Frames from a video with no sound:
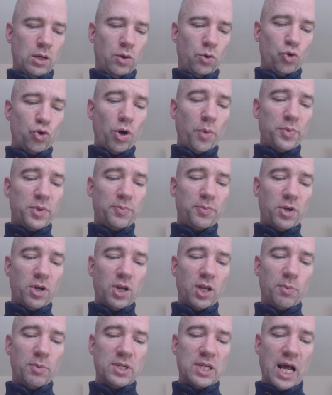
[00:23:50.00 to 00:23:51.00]
You drop the
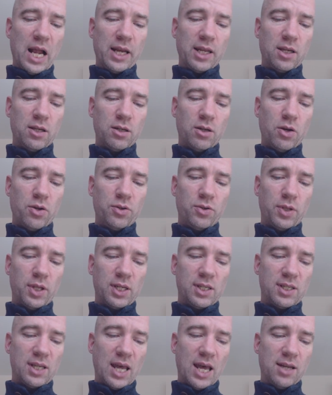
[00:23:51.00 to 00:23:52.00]
burning medallion onto the
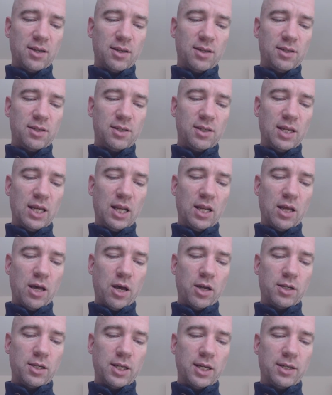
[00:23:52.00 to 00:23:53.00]
sand and see a
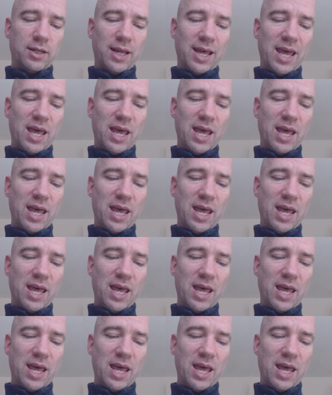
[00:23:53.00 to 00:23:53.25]
large letter